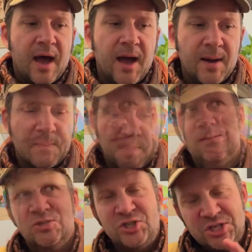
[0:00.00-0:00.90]
Um,
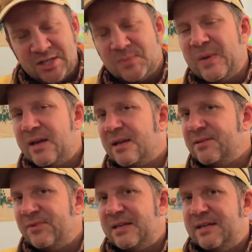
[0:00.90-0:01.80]
just
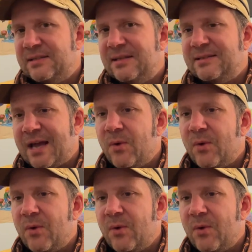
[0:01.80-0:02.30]
because of the distance,